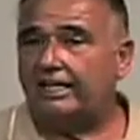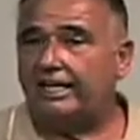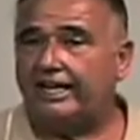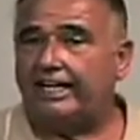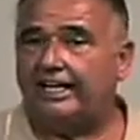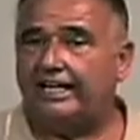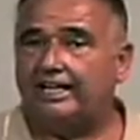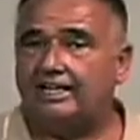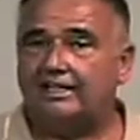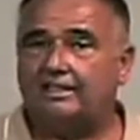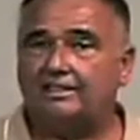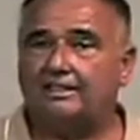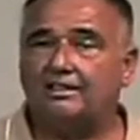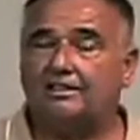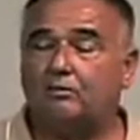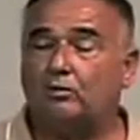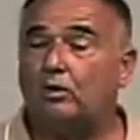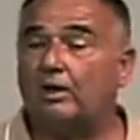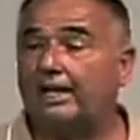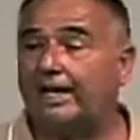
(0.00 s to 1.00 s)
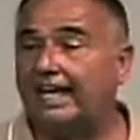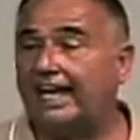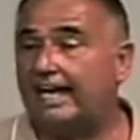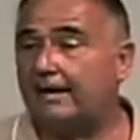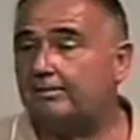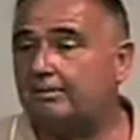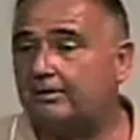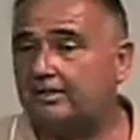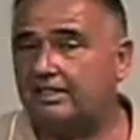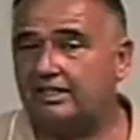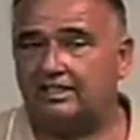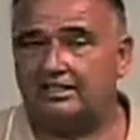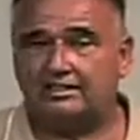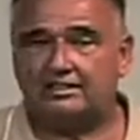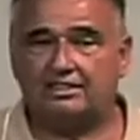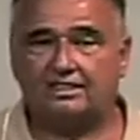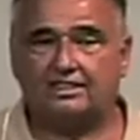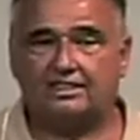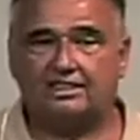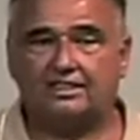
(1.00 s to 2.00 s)
And what happened is
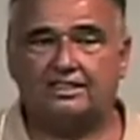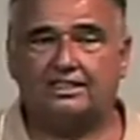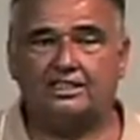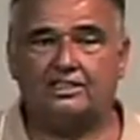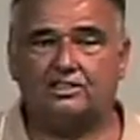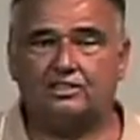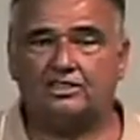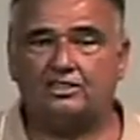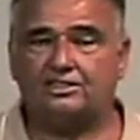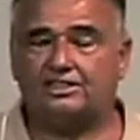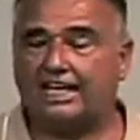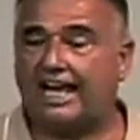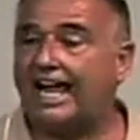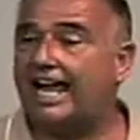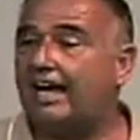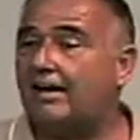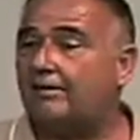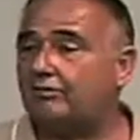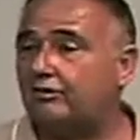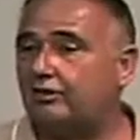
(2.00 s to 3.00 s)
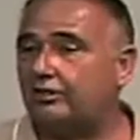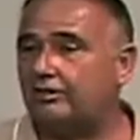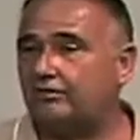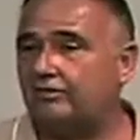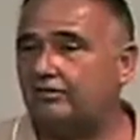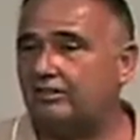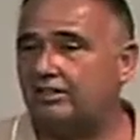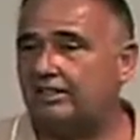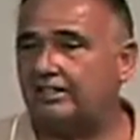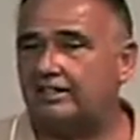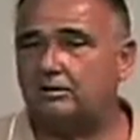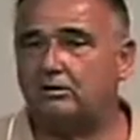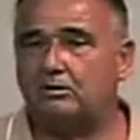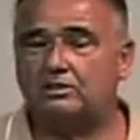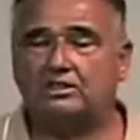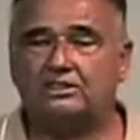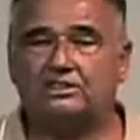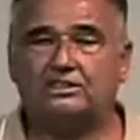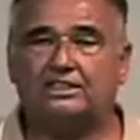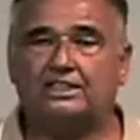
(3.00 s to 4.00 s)
the conditions after the flood, there were
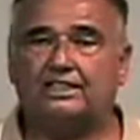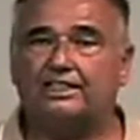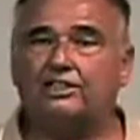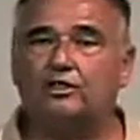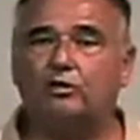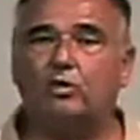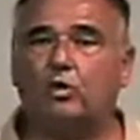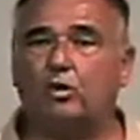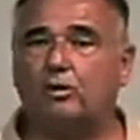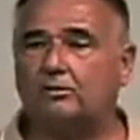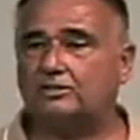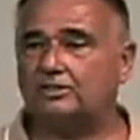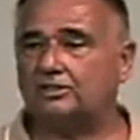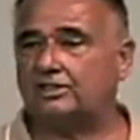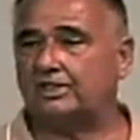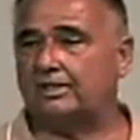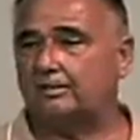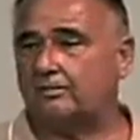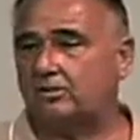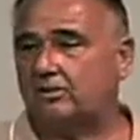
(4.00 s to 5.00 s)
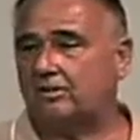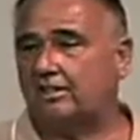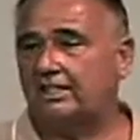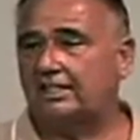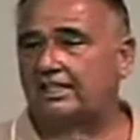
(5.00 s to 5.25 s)
just an enormous number